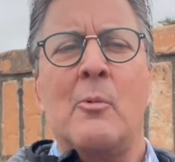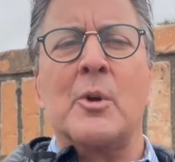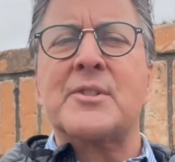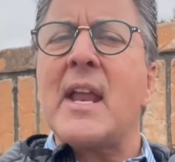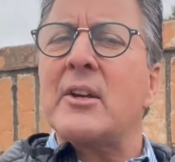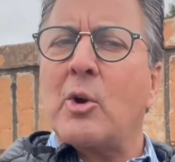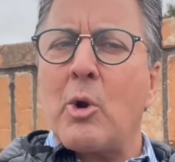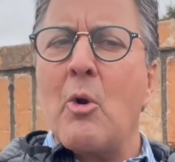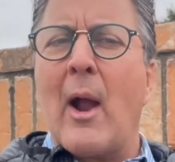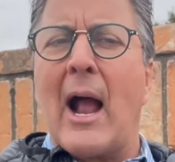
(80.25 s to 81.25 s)
We'll send a
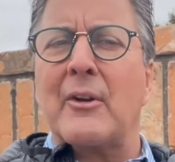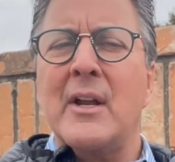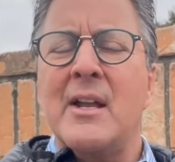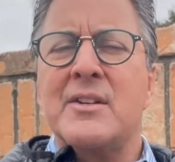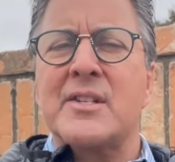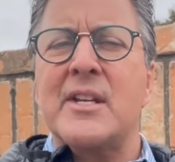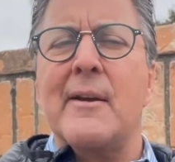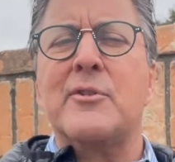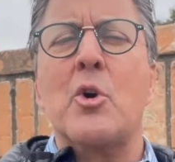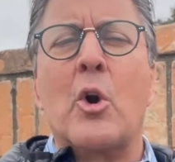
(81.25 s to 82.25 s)
crew out to see
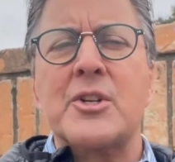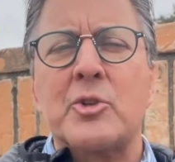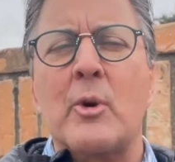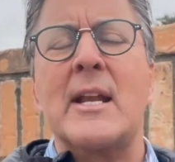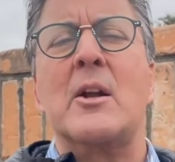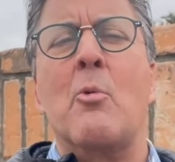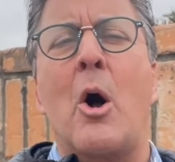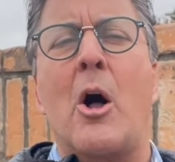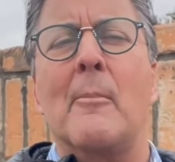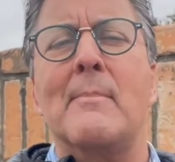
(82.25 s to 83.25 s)
if your screening
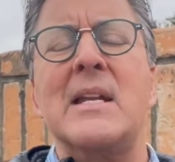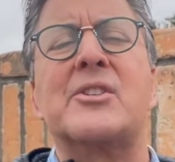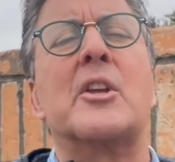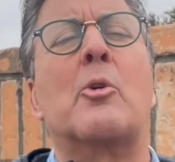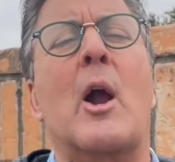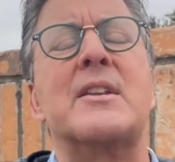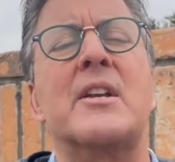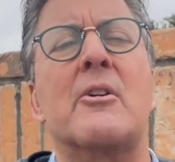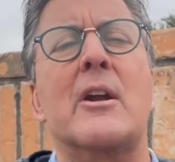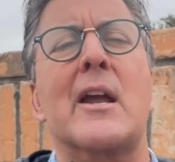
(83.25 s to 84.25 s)
wall meets the
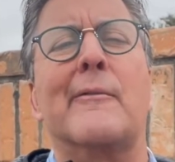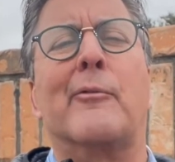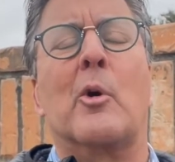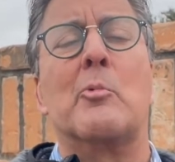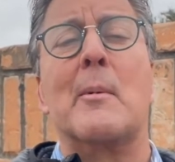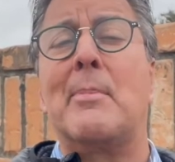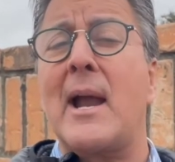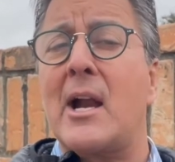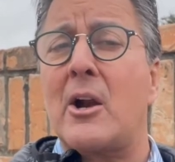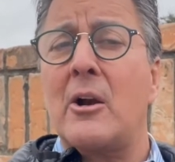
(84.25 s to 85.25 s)
criteria for
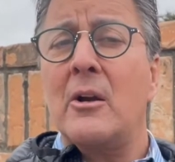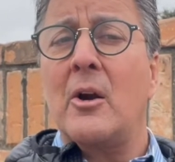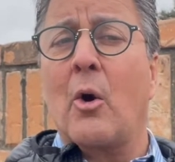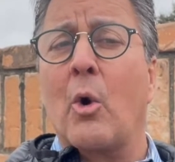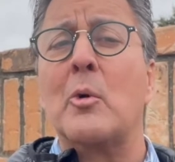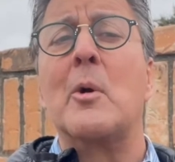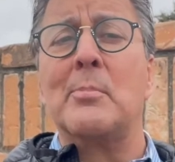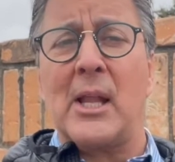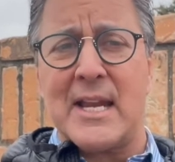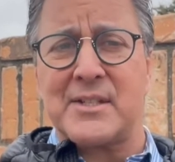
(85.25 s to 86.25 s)
repair or
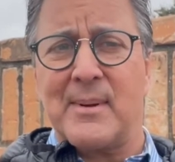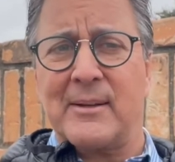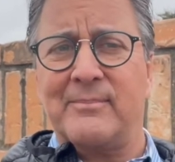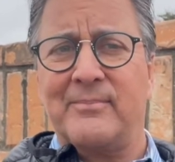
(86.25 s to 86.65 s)
replacement.